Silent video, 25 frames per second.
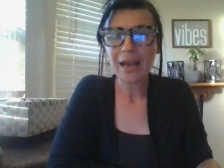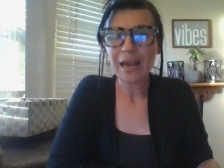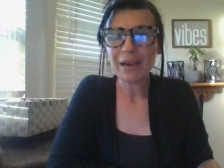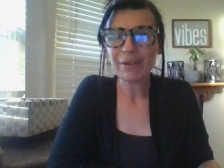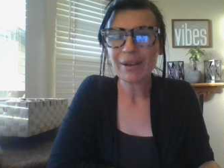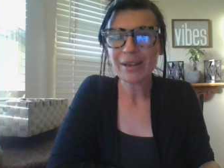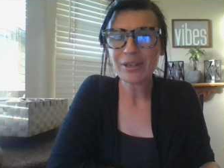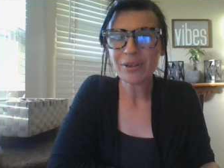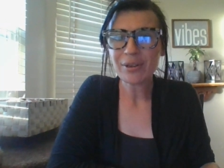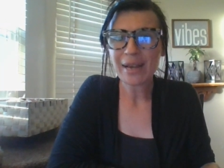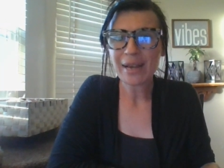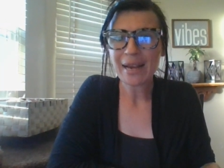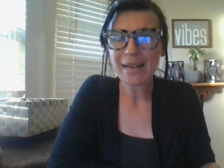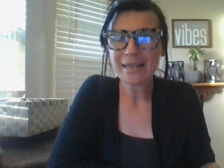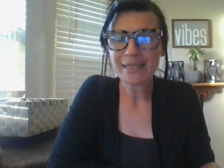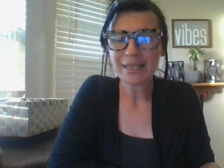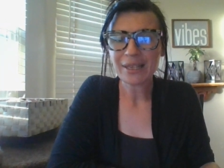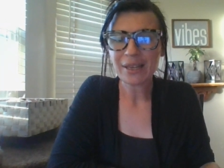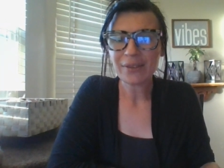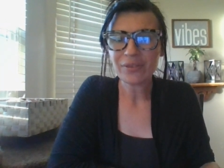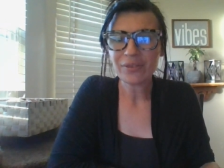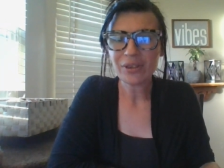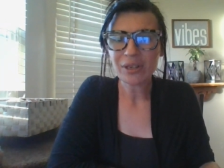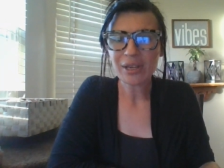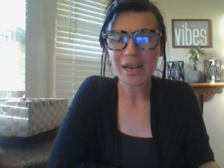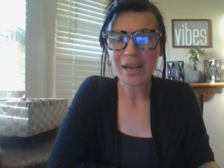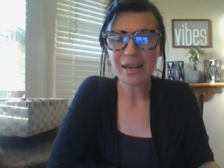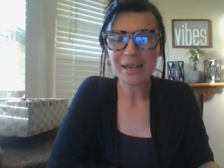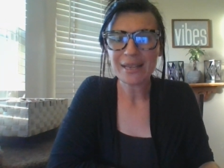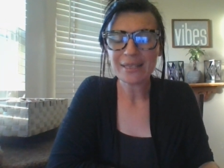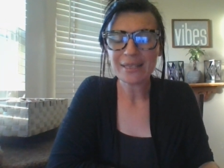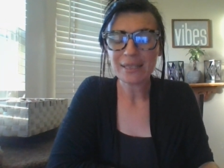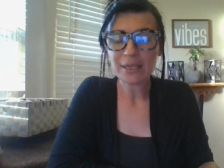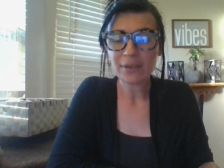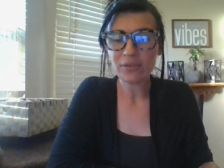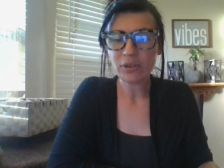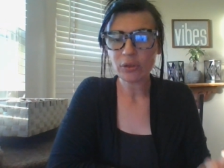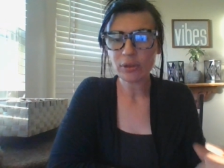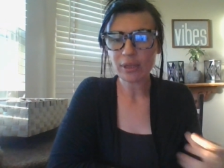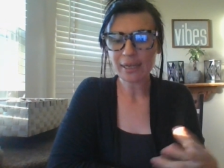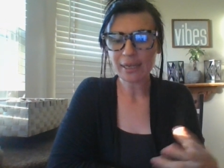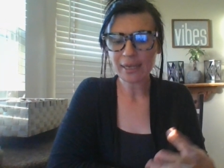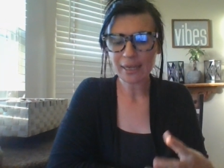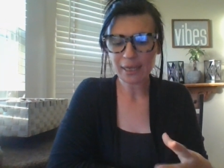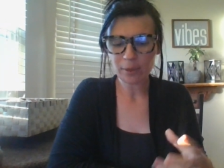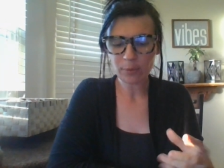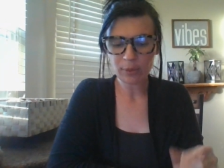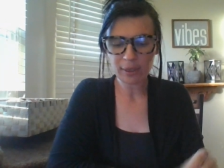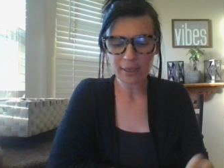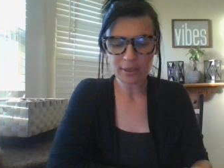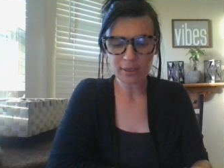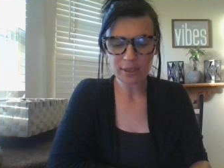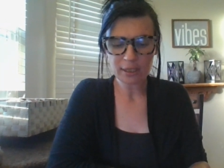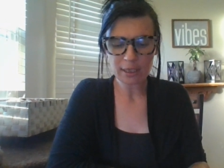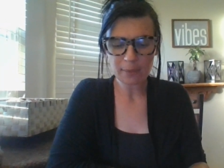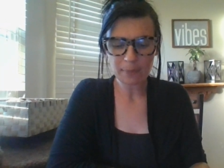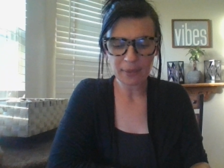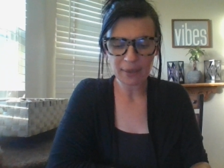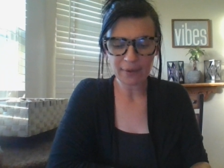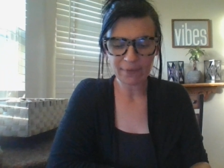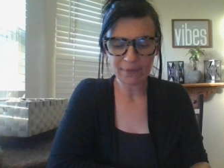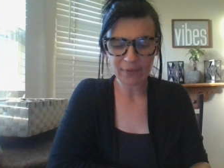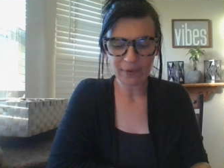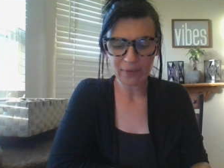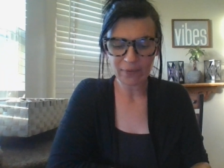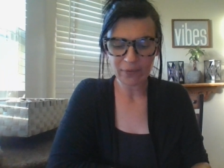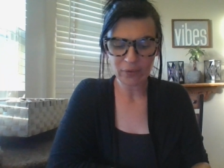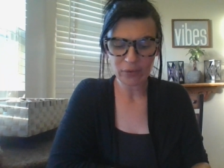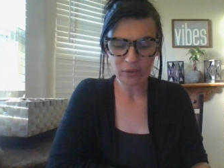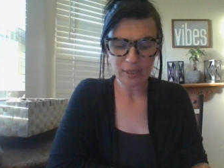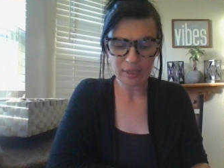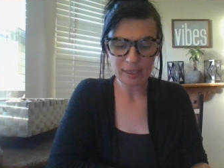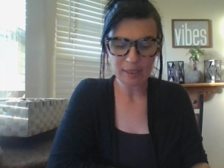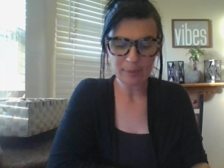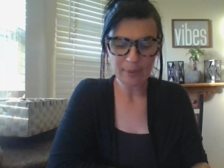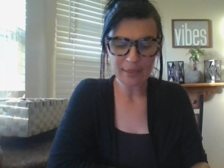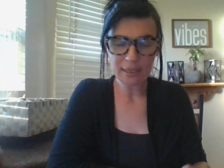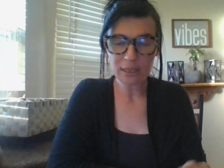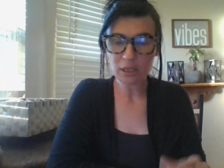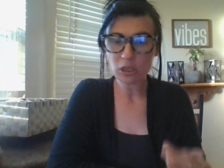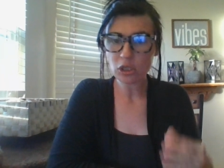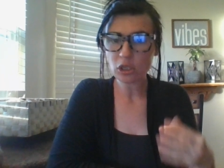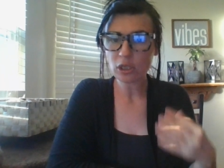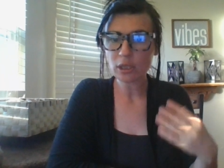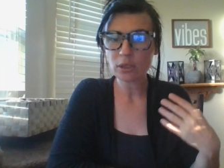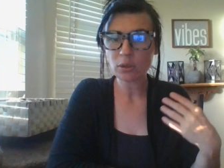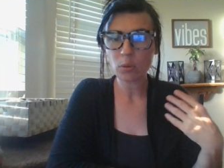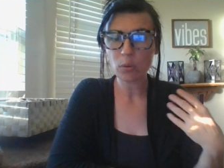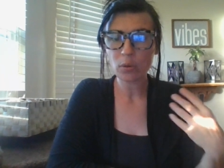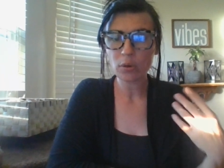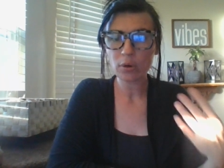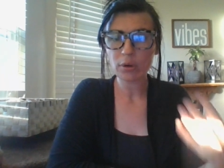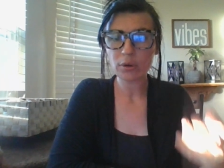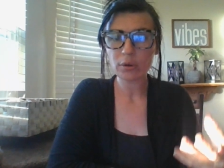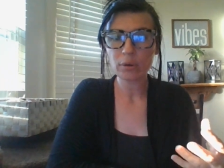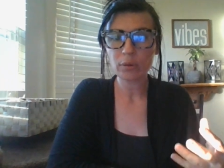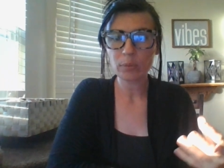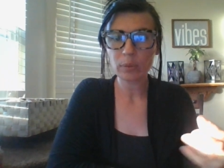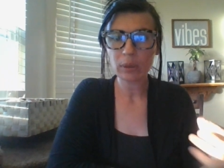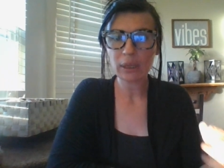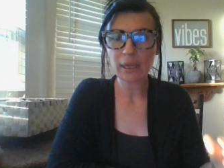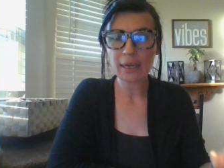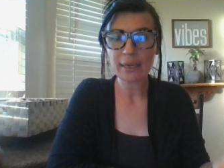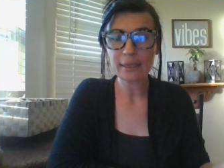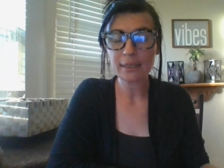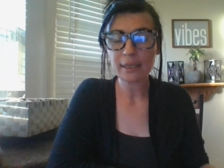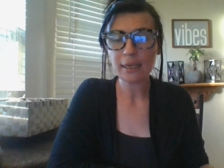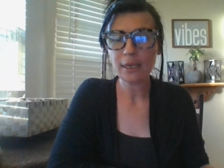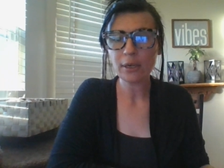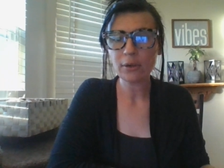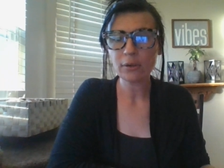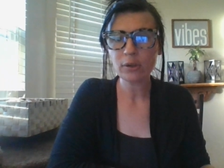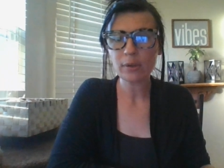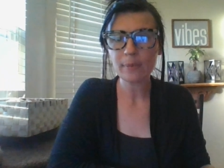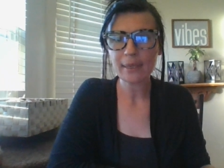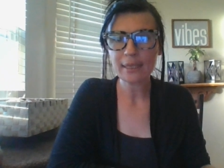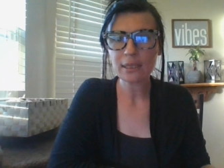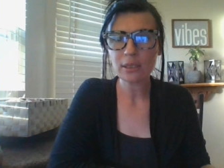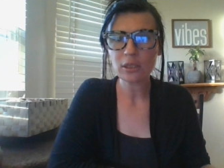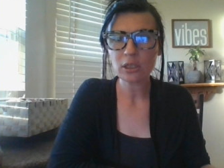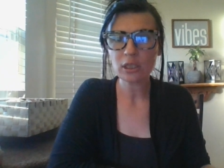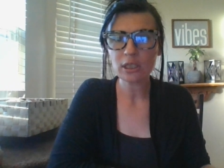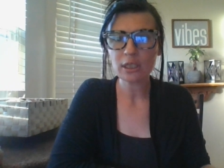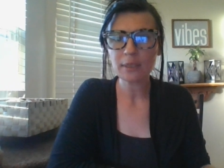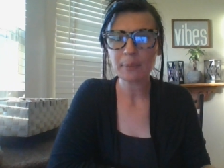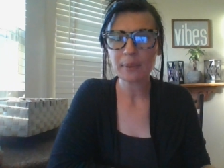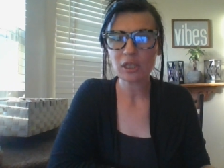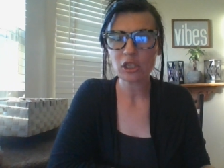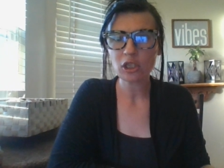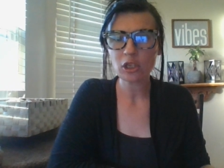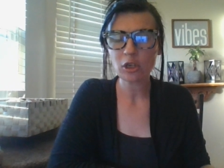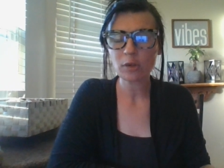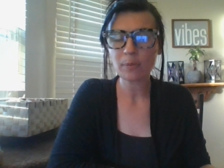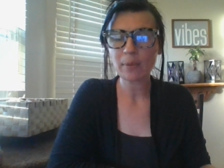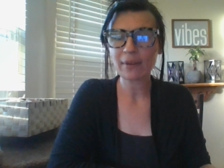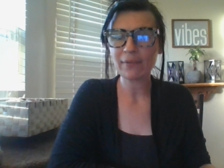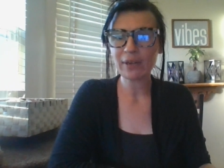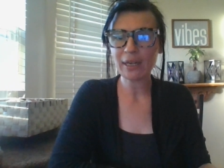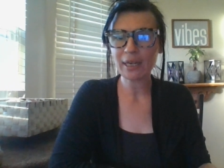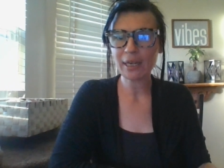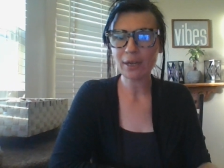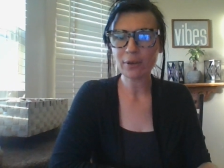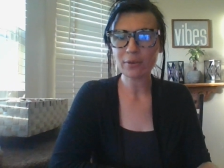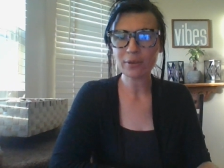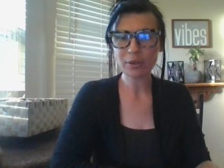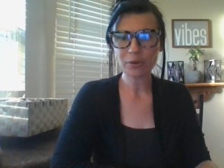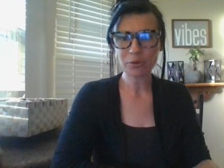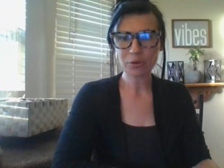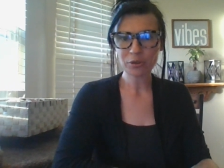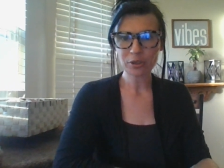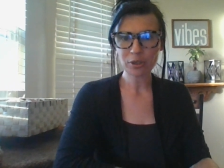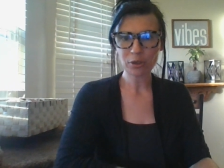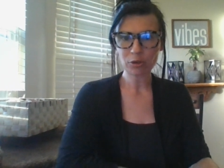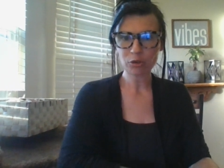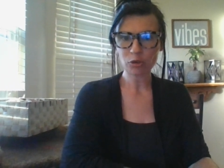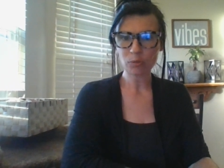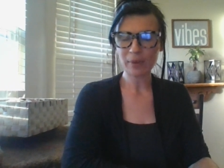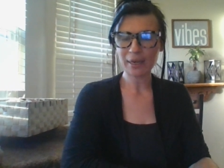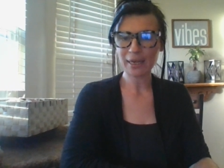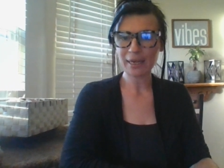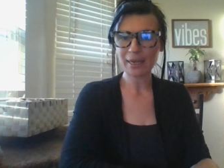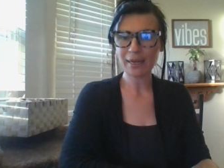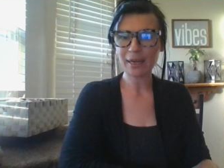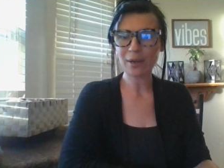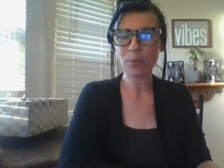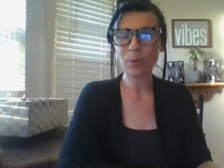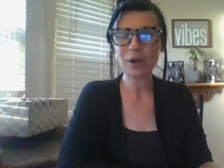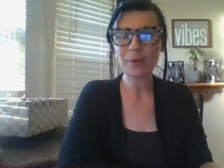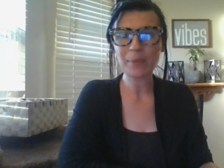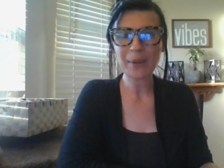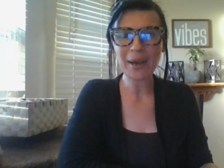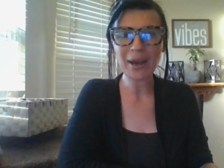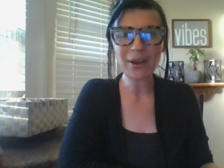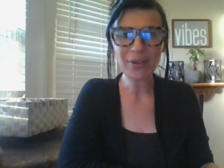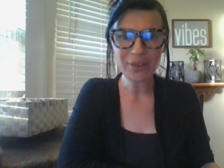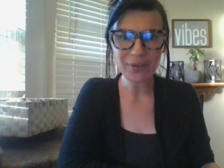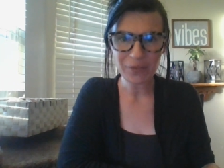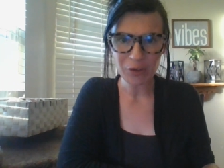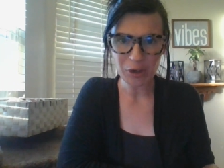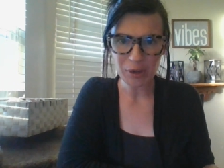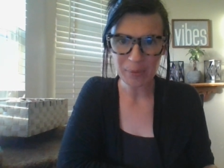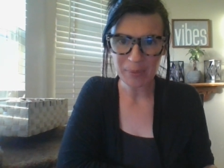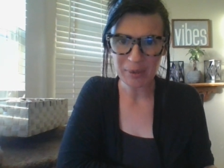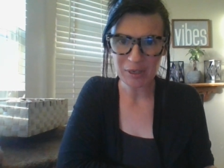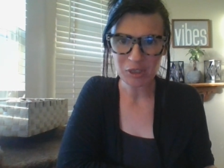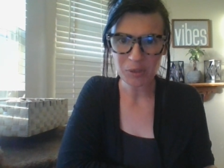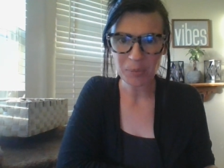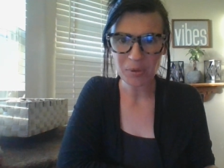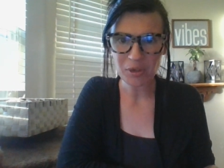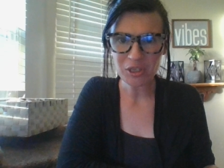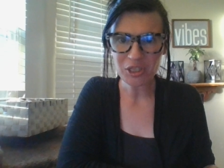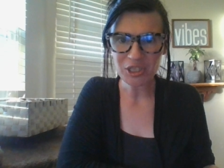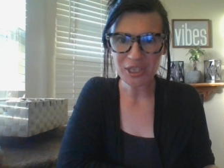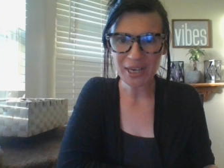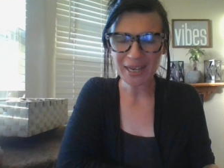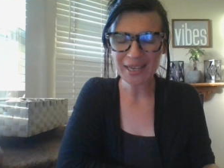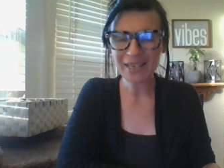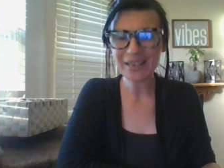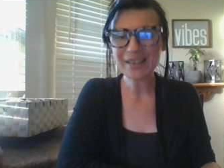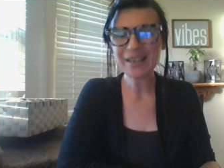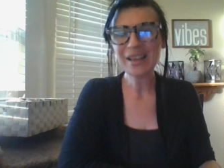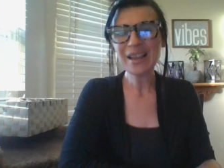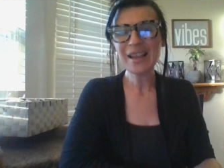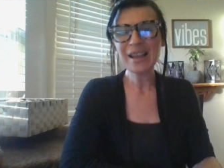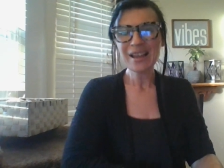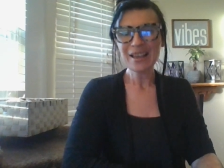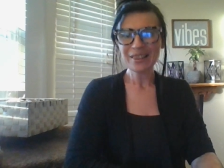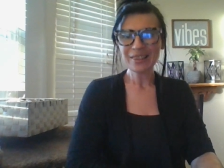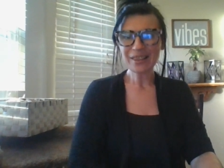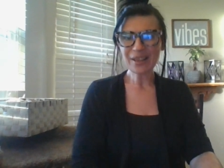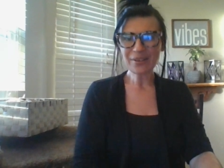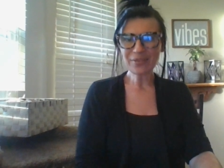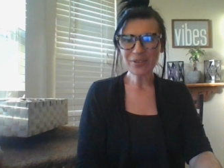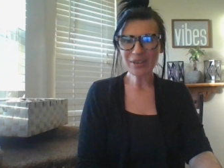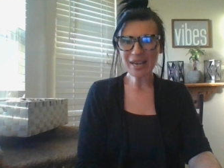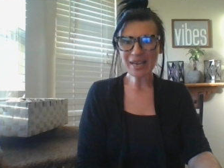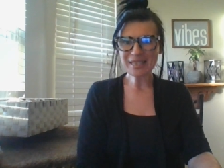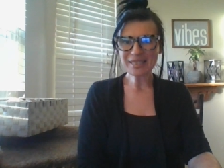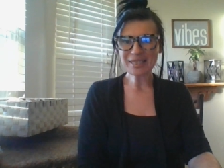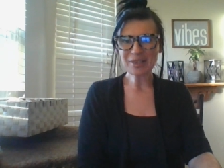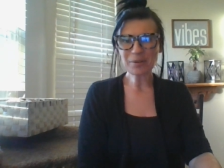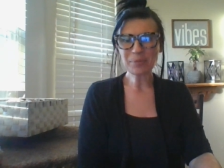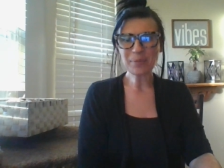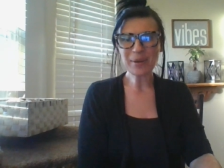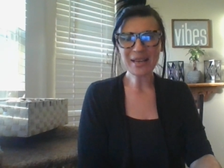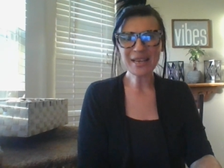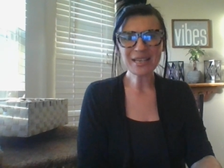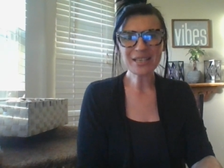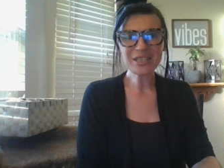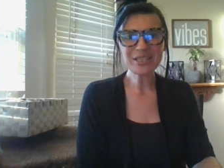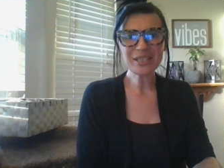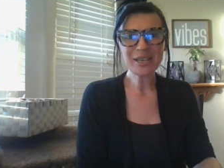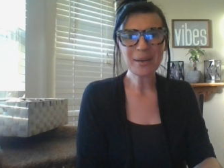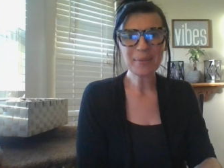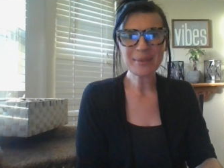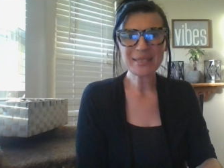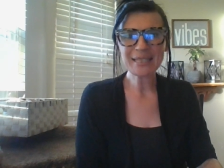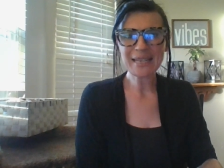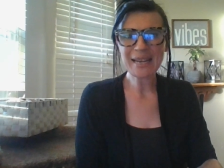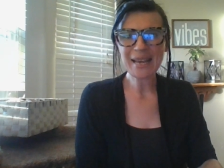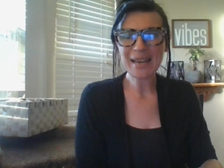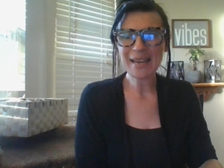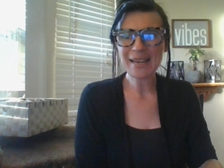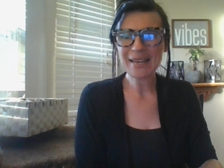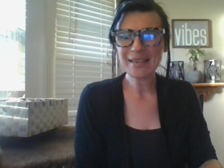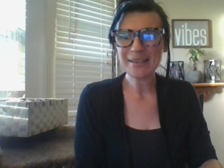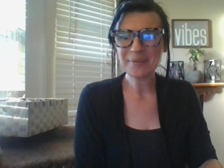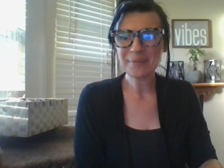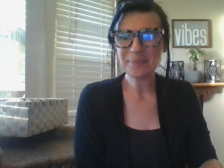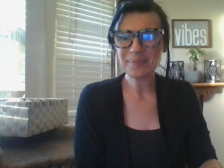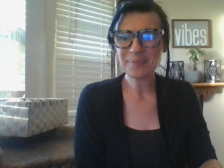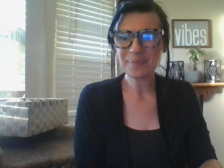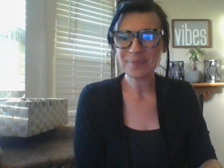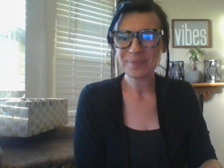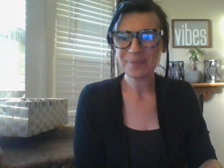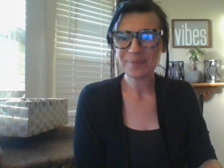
All right, you guys, I love you guys. If you think anyone else could benefit from these messages or would like to hear the messages, please share my videos on your social media and word of mouth. I very much appreciate it. Love you guys so much. Namaste.